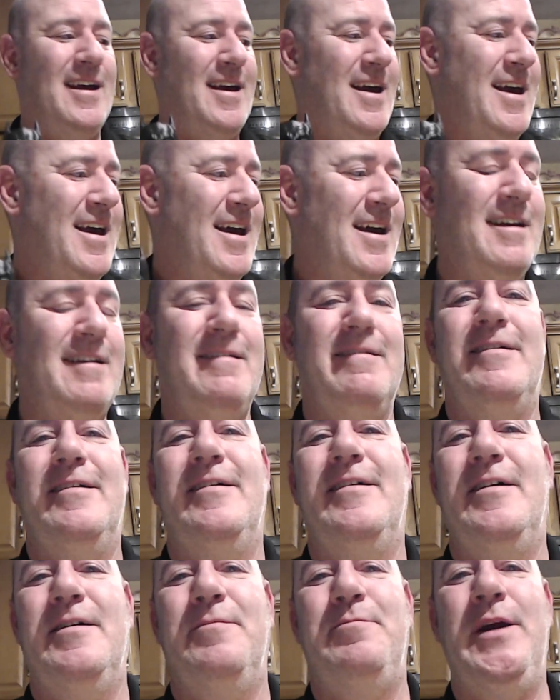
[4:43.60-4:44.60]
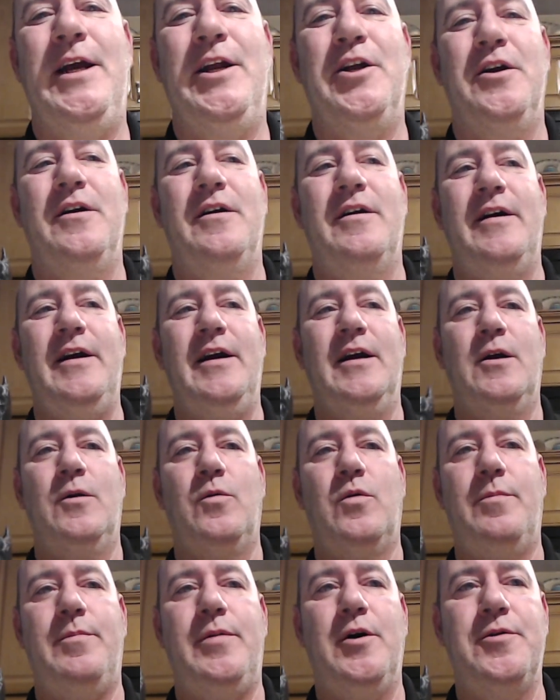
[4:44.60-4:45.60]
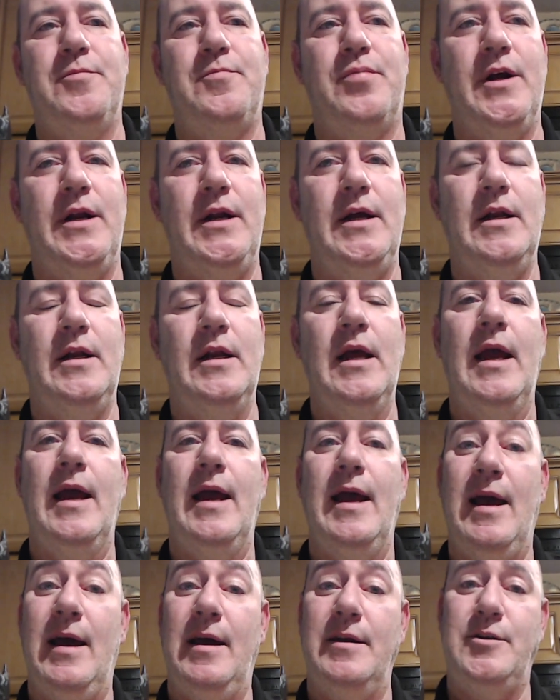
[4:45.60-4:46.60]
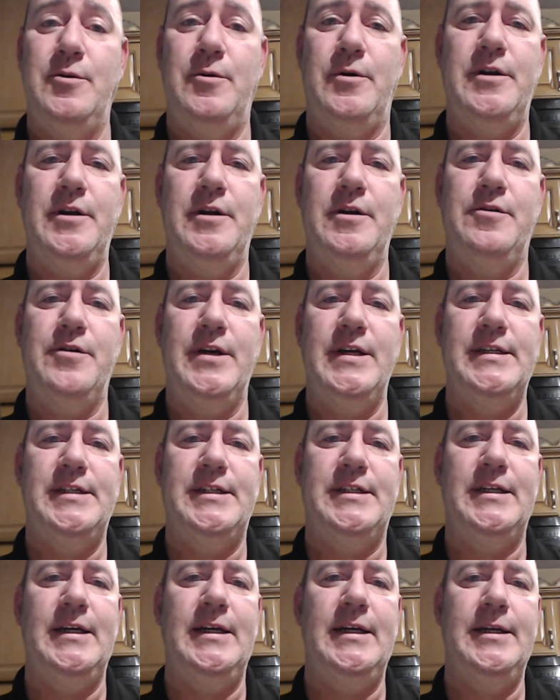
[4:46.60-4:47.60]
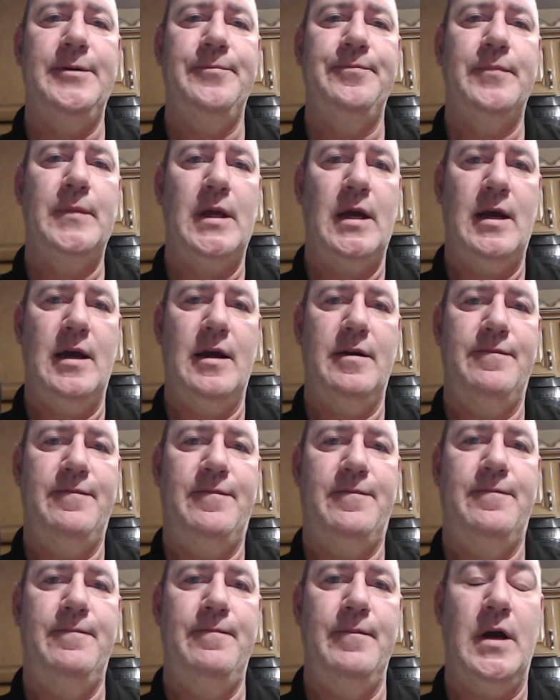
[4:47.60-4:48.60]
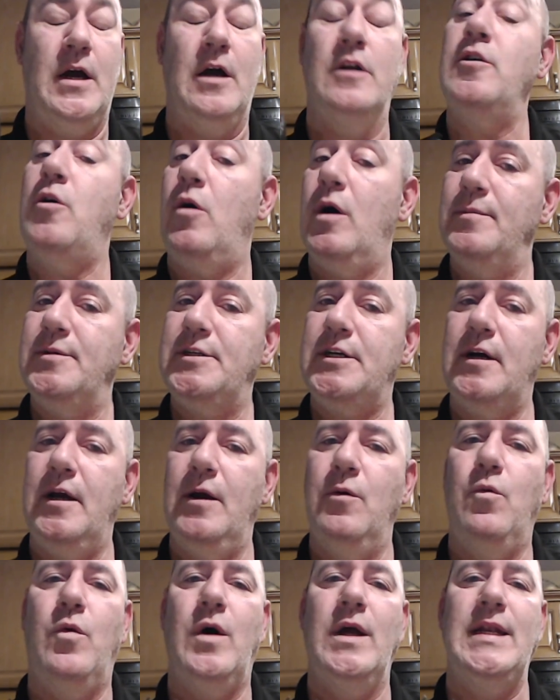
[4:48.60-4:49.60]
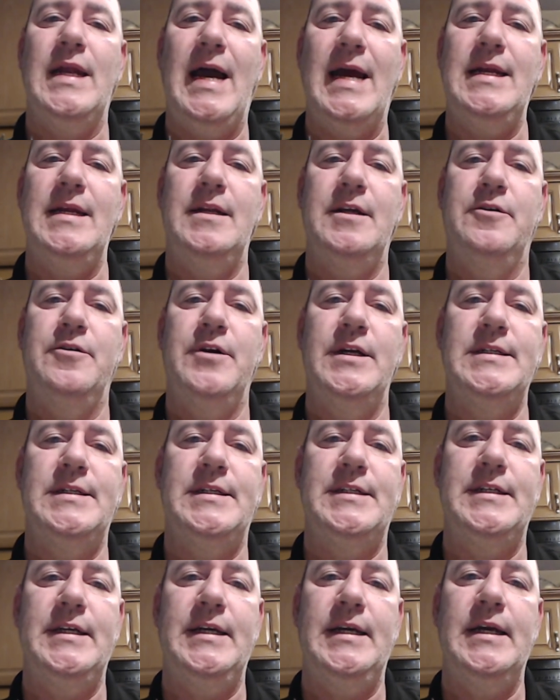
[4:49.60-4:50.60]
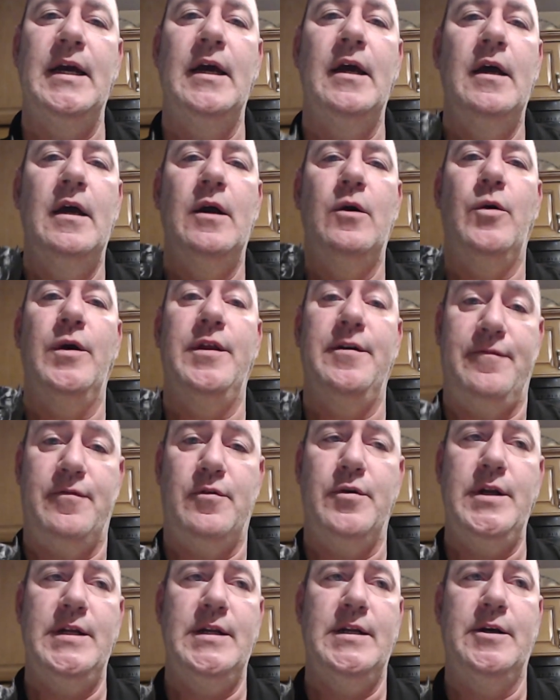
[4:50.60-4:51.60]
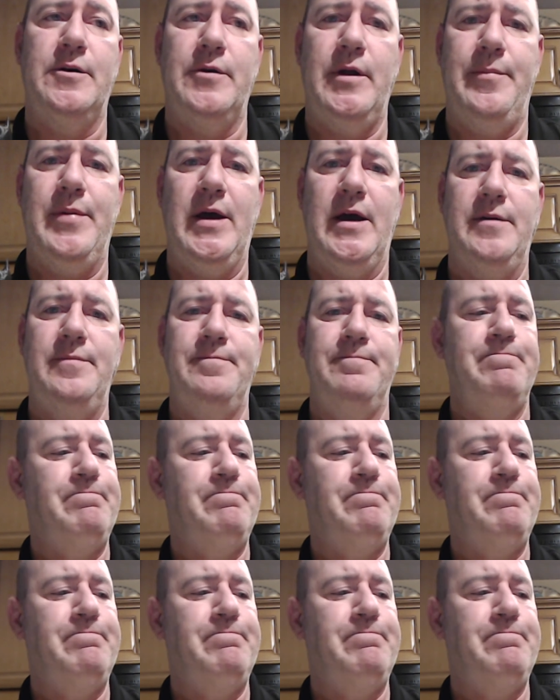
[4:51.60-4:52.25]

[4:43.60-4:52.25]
and Peter here were both printed at 200 degrees C at, 190 degrees C with a 40 degree bed.